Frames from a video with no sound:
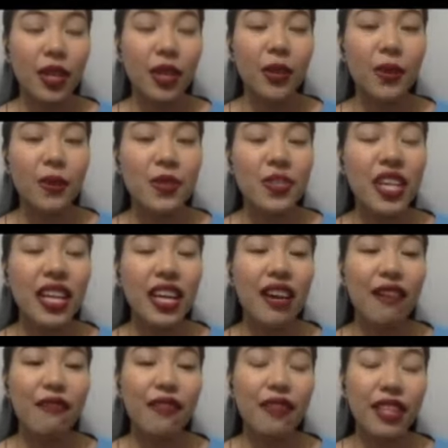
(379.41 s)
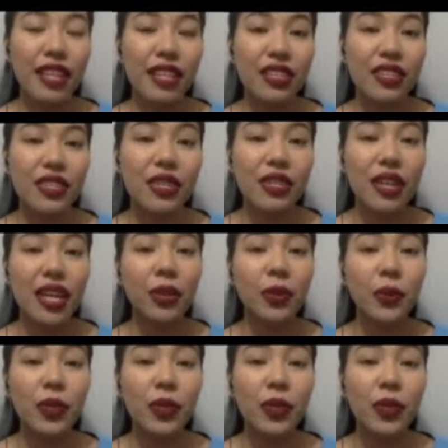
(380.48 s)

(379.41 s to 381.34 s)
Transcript: using evidence that